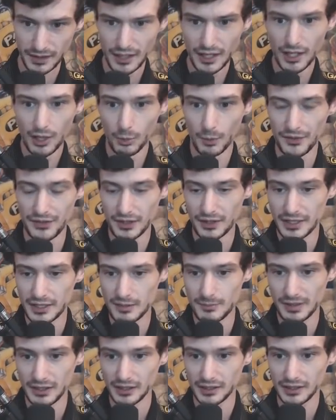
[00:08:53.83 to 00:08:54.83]
With their
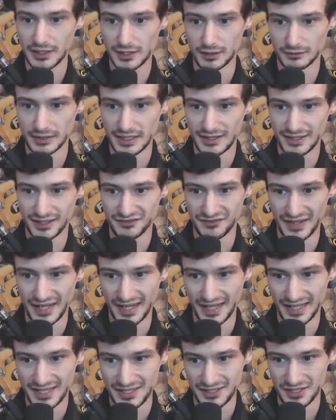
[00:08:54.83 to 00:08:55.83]
inability to read their
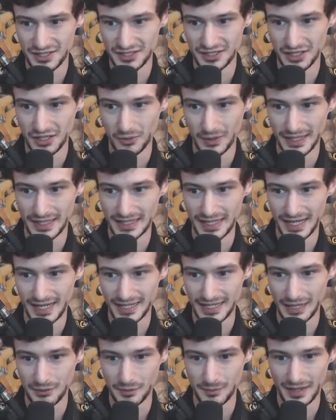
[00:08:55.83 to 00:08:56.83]
fans, there's no way in
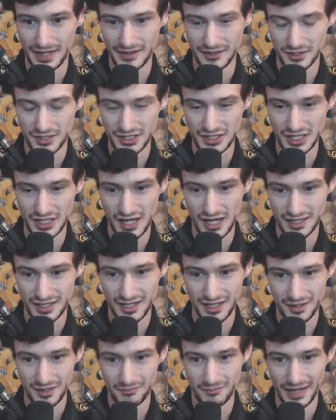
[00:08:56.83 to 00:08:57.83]
heck I would buy their stock.
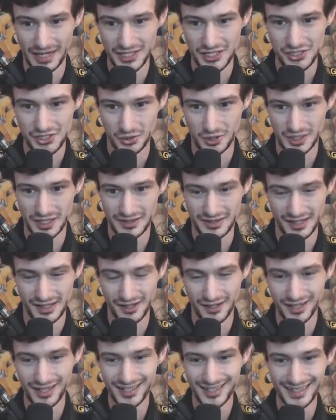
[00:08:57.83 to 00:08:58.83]
Might short it
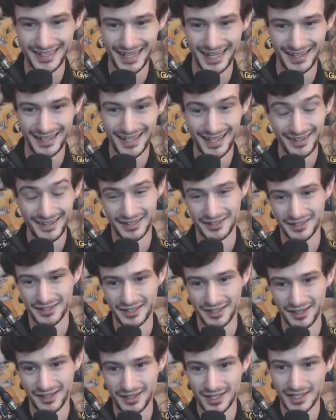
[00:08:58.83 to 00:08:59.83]
though. Yeah, there you
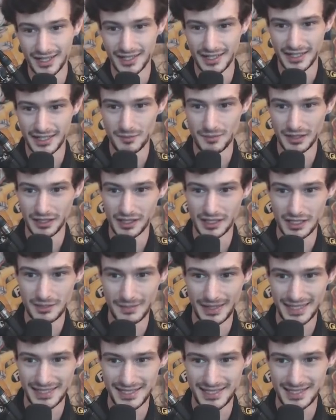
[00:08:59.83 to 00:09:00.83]
go. Inability
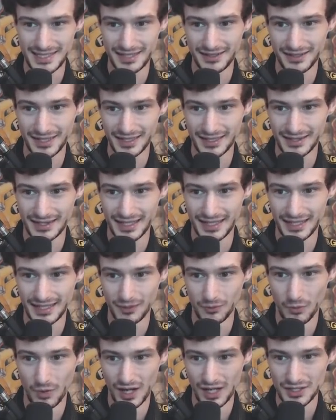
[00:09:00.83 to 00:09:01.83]
makes it sound like they
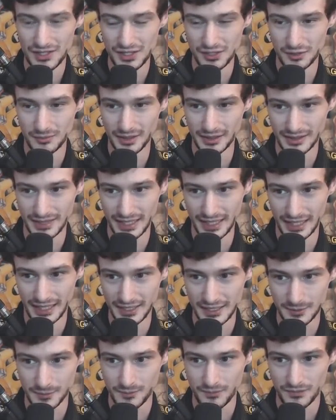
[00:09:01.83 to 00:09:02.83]
want to but
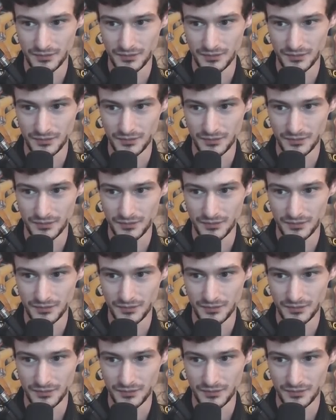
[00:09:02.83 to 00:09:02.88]
can't.